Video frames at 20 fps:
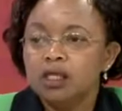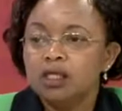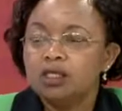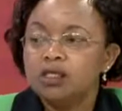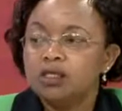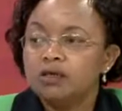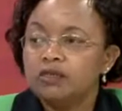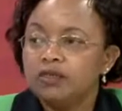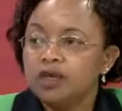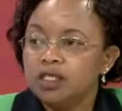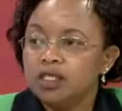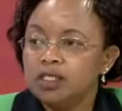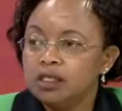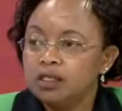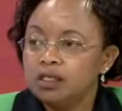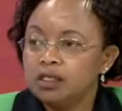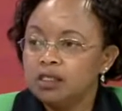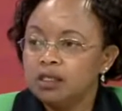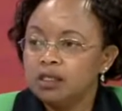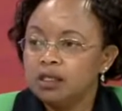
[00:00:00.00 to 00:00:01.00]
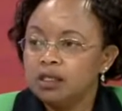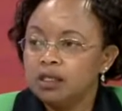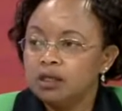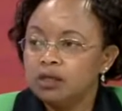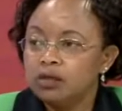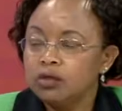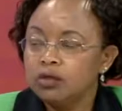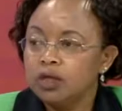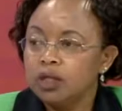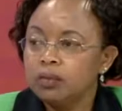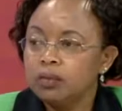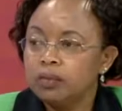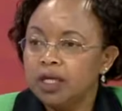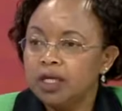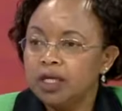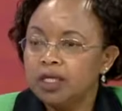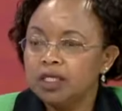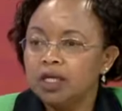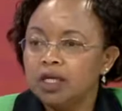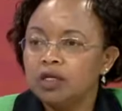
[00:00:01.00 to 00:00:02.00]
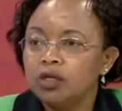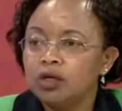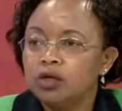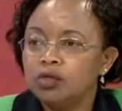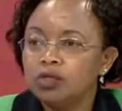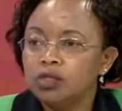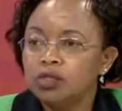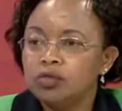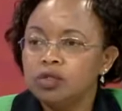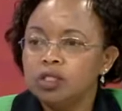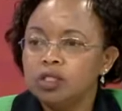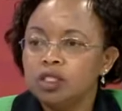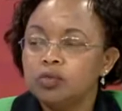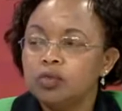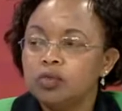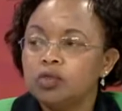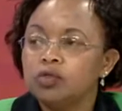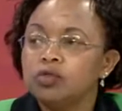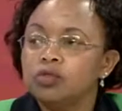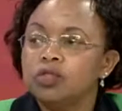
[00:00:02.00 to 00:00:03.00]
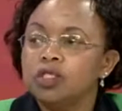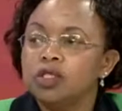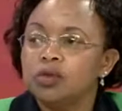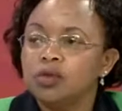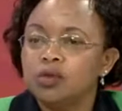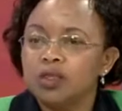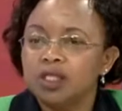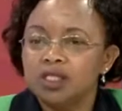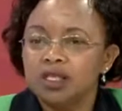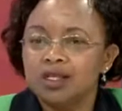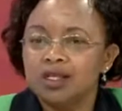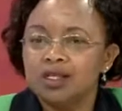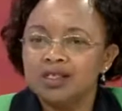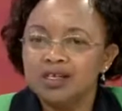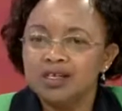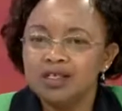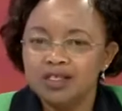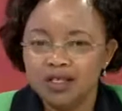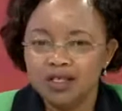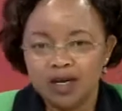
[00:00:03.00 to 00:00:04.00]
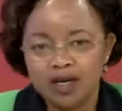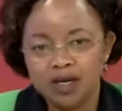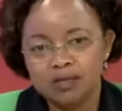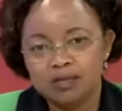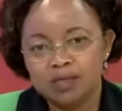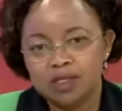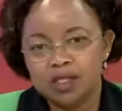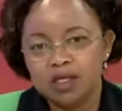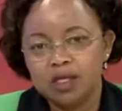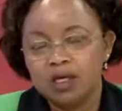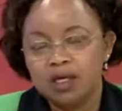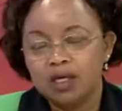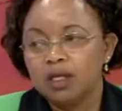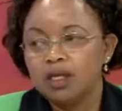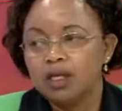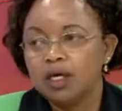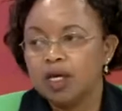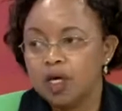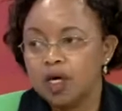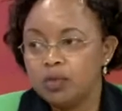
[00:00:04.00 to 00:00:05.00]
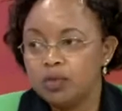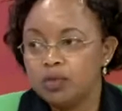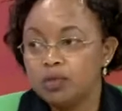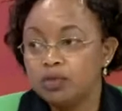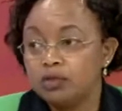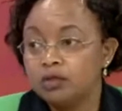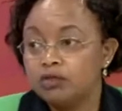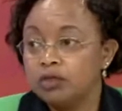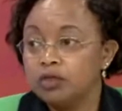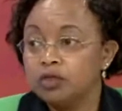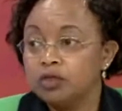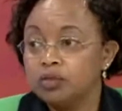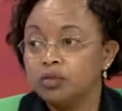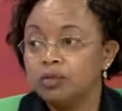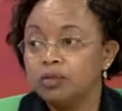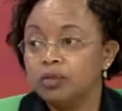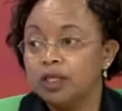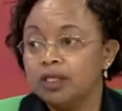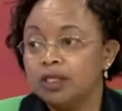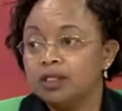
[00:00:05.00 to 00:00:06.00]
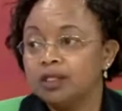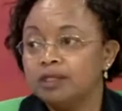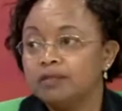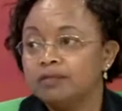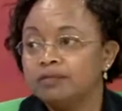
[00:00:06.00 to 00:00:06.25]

Is the fastest growing plant, and also is able to sequester 3 times the carbon of a normal plant.